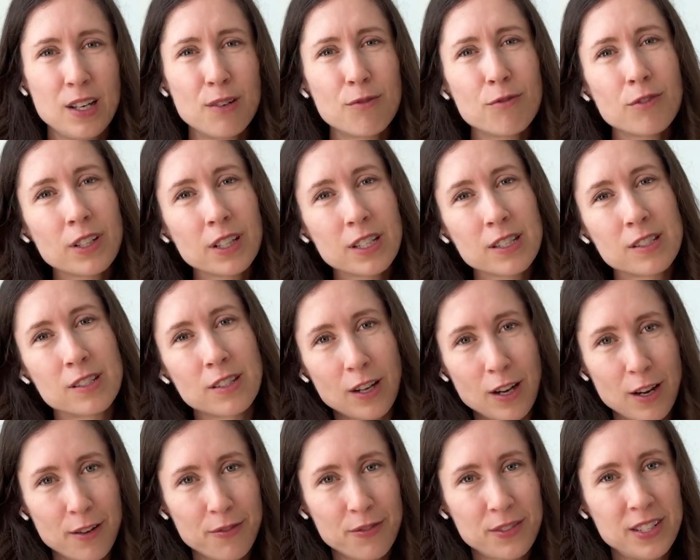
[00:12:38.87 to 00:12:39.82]
really
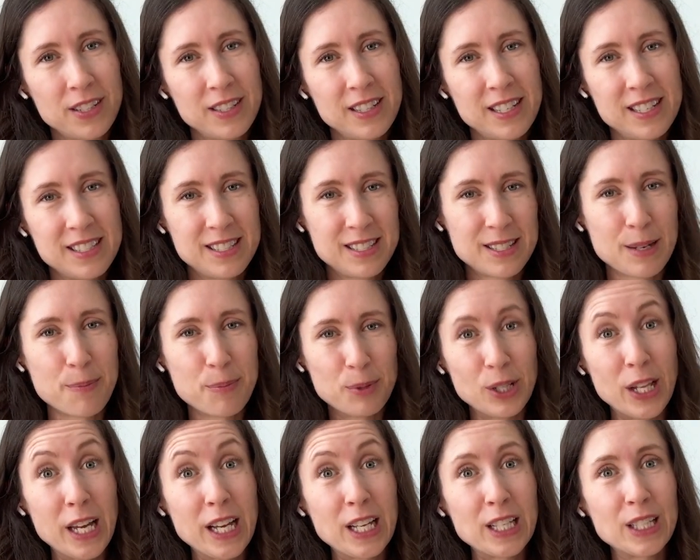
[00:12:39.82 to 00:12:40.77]
soft and supple
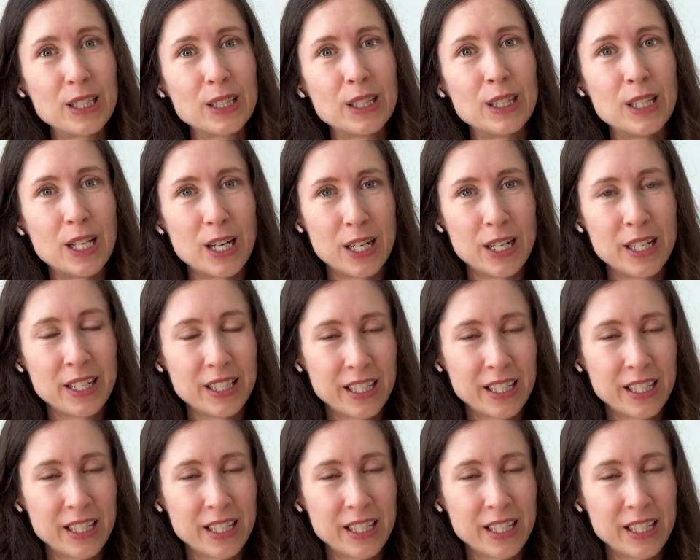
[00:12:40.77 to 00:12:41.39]
like lawn,